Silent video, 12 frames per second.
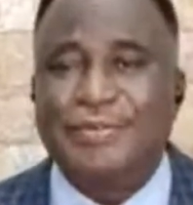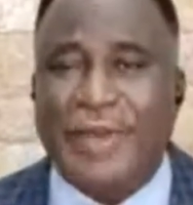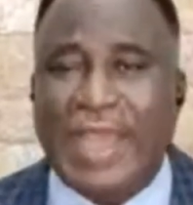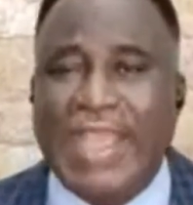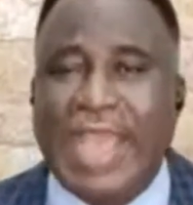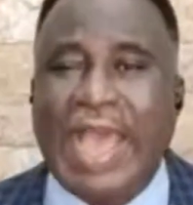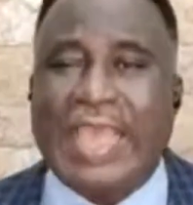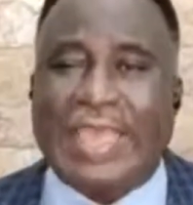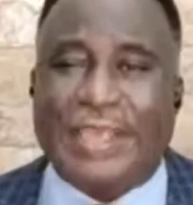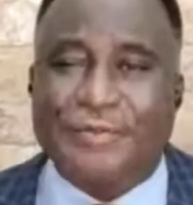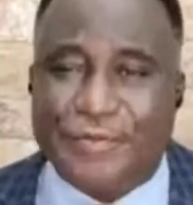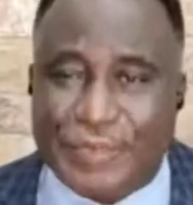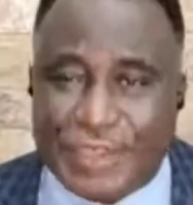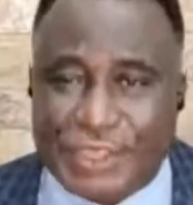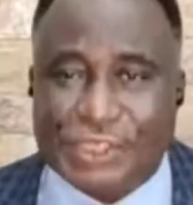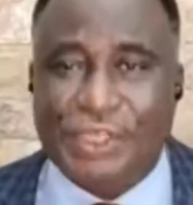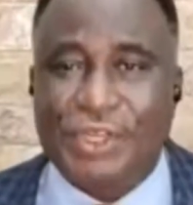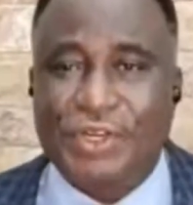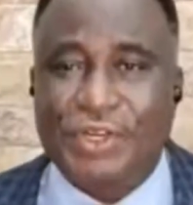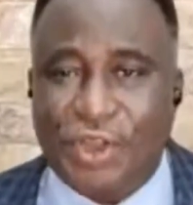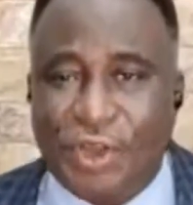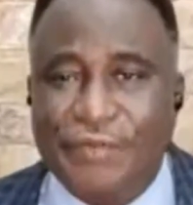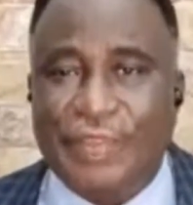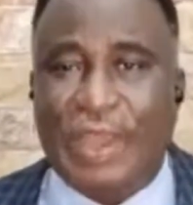via a vision
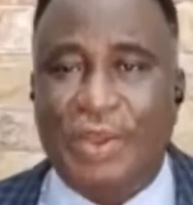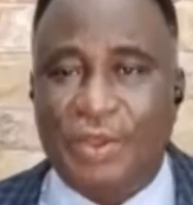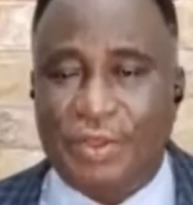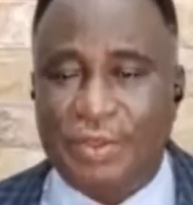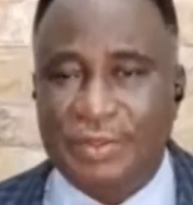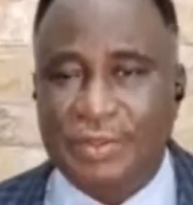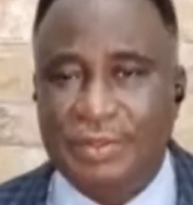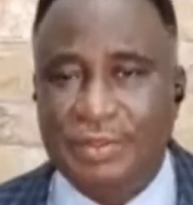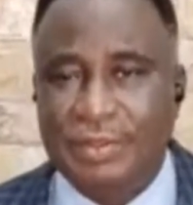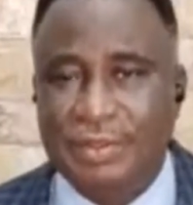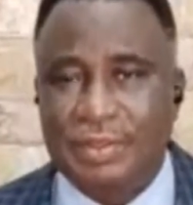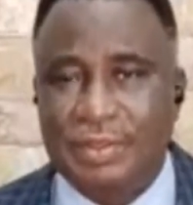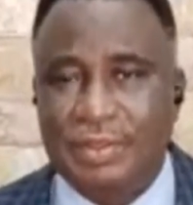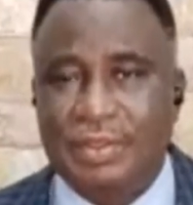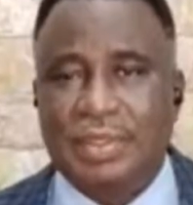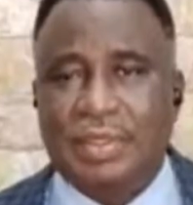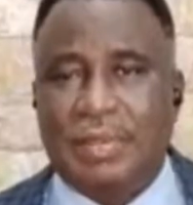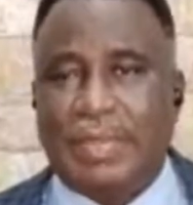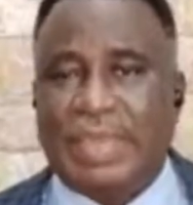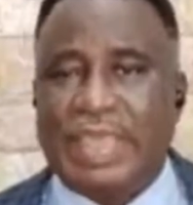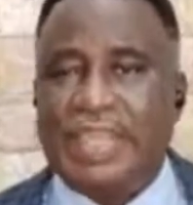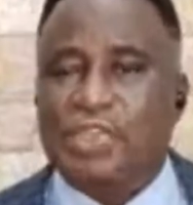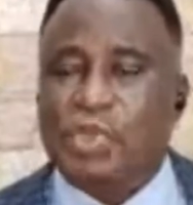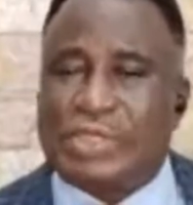of the Lord.
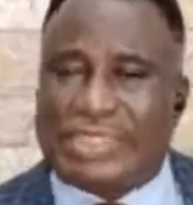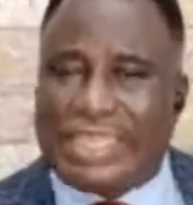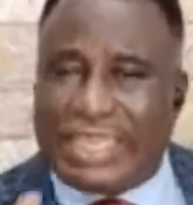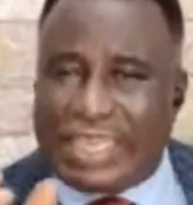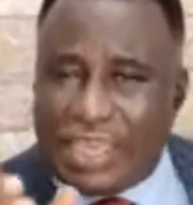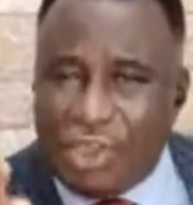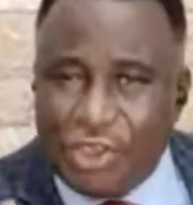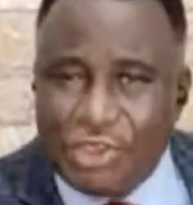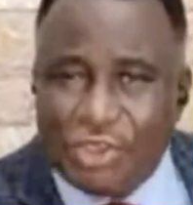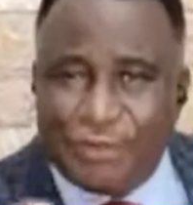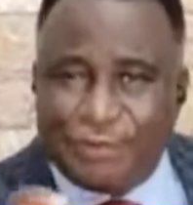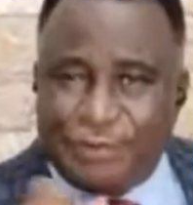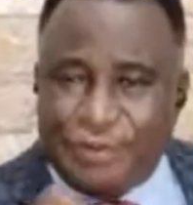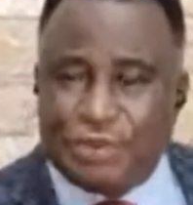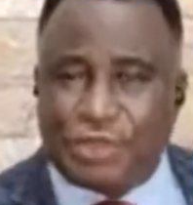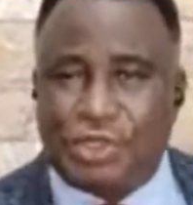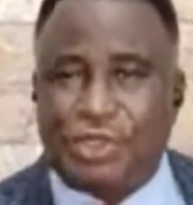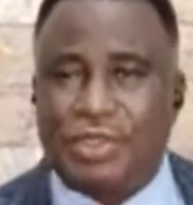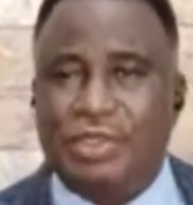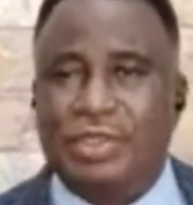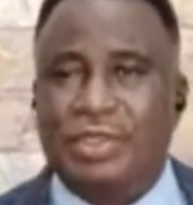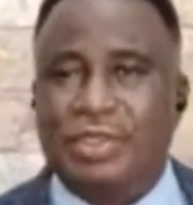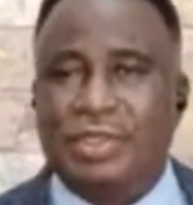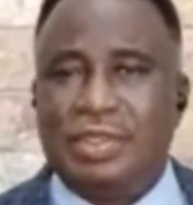Begin to secure your future.
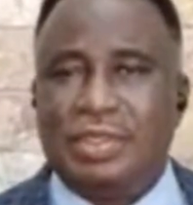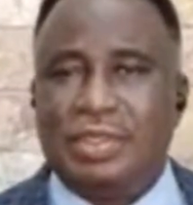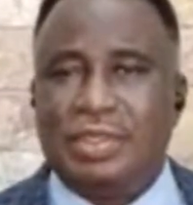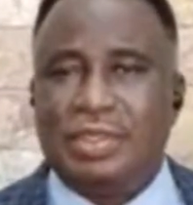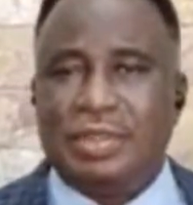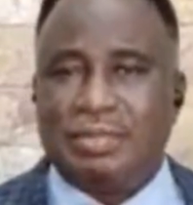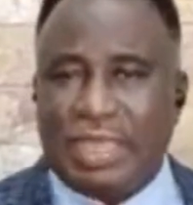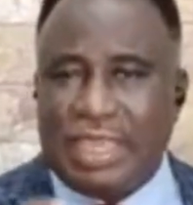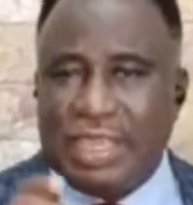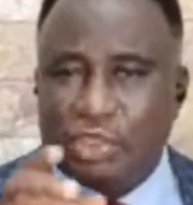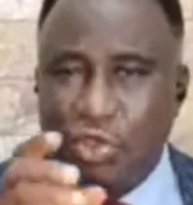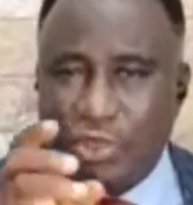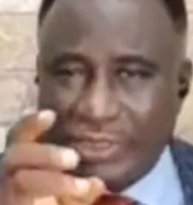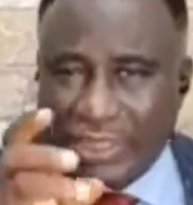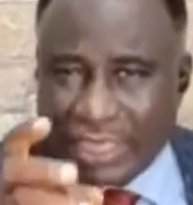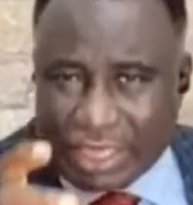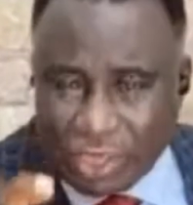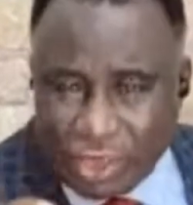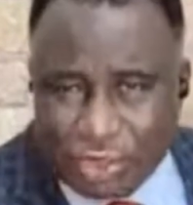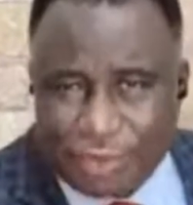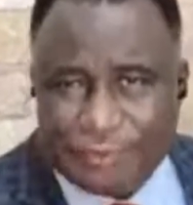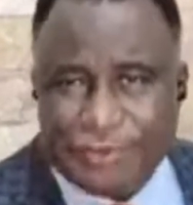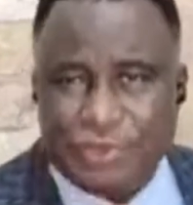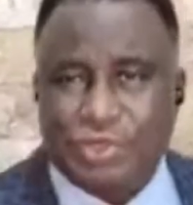Begin to secure
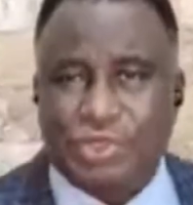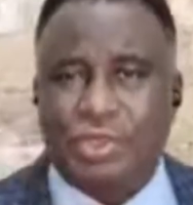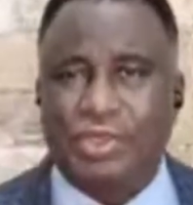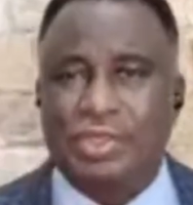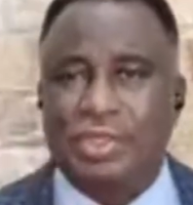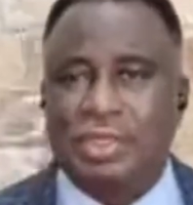your future.